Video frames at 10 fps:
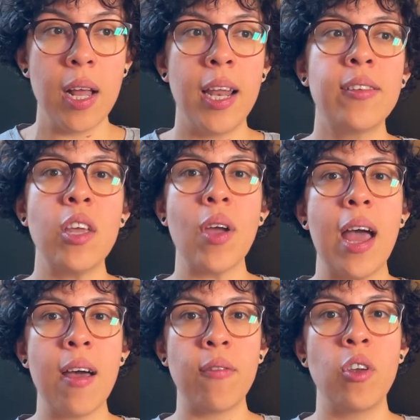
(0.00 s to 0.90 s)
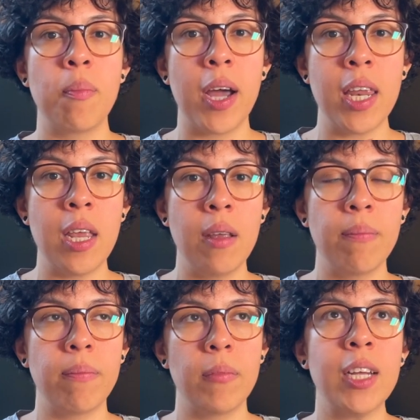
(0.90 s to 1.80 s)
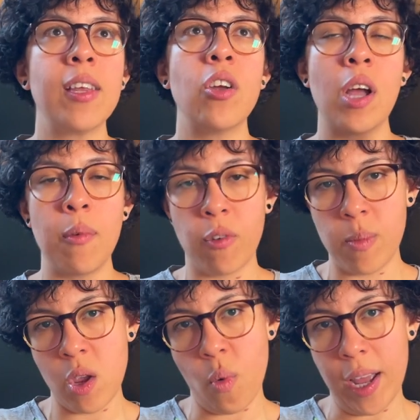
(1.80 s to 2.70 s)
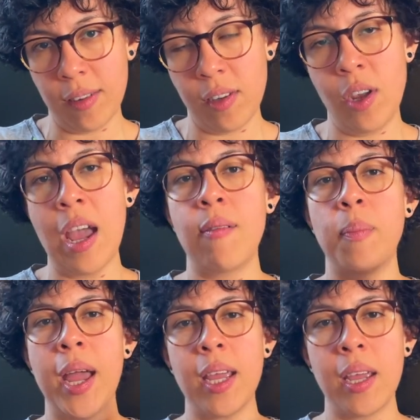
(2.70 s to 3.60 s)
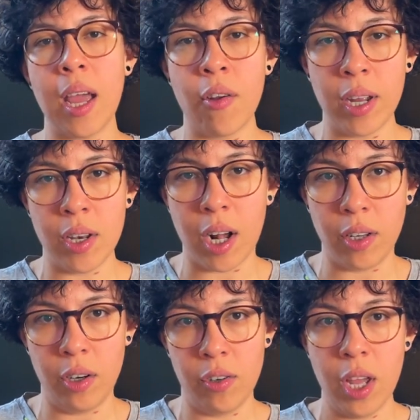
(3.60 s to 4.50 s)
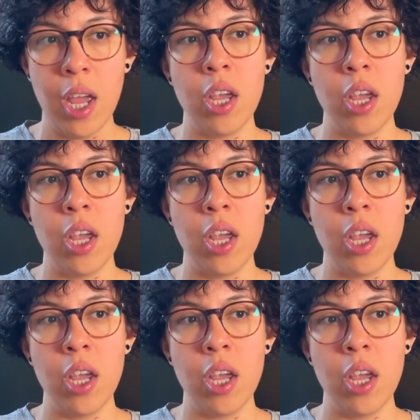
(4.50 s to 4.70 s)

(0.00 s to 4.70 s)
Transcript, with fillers: let's say you have your money, let's say you're coming from the US, you have a bank account in dollars.